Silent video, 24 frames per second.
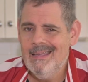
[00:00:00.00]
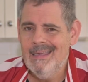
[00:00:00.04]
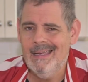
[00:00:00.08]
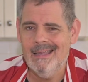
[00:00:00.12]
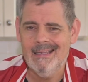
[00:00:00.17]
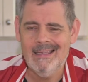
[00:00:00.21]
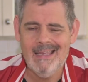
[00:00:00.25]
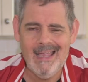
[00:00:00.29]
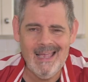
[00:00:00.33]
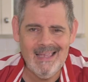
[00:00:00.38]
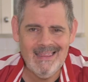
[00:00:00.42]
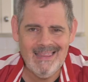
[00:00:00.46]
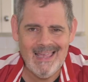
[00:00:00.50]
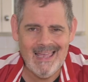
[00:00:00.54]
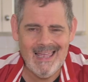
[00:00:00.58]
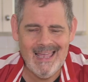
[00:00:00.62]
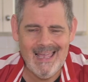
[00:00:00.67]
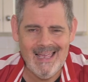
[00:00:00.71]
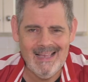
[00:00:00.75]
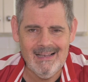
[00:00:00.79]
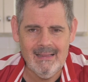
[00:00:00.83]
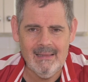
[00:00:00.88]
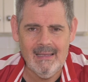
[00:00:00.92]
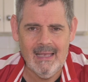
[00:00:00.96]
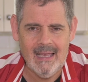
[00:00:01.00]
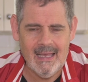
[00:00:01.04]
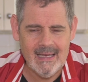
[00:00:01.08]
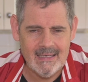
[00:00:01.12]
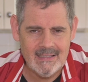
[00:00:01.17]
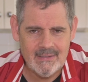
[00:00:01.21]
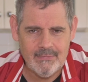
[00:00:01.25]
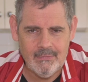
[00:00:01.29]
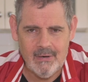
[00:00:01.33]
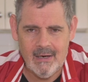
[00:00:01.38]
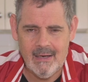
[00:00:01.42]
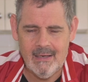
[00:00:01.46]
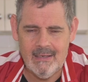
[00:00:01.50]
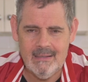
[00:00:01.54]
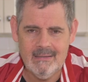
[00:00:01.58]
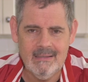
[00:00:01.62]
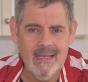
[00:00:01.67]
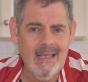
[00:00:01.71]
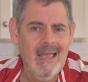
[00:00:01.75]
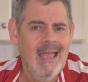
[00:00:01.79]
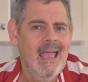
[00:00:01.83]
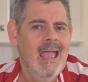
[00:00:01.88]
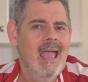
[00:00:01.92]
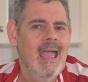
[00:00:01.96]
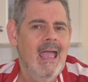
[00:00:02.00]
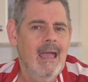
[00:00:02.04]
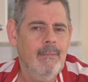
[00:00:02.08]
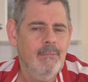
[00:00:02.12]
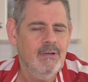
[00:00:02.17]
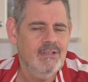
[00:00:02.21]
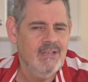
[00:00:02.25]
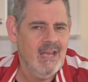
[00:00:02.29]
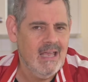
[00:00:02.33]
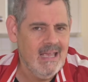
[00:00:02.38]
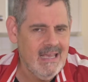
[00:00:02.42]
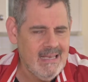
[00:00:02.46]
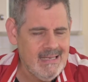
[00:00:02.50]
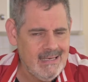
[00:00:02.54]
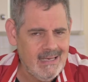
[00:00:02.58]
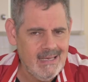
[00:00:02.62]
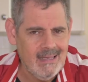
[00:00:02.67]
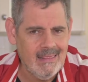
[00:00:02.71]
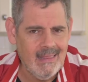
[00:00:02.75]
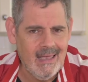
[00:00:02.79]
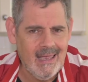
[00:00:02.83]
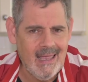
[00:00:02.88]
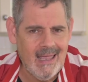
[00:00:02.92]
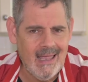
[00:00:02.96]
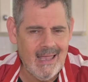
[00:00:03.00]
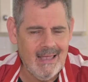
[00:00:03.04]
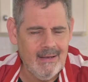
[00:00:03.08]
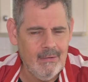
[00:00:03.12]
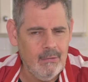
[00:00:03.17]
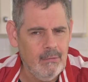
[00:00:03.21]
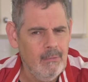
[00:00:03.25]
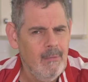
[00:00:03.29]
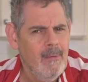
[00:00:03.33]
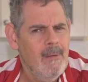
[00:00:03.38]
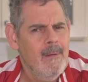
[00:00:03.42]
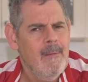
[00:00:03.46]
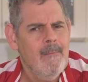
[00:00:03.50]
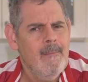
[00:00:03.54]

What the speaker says: and can they handle X-rays? How much heat can they handle?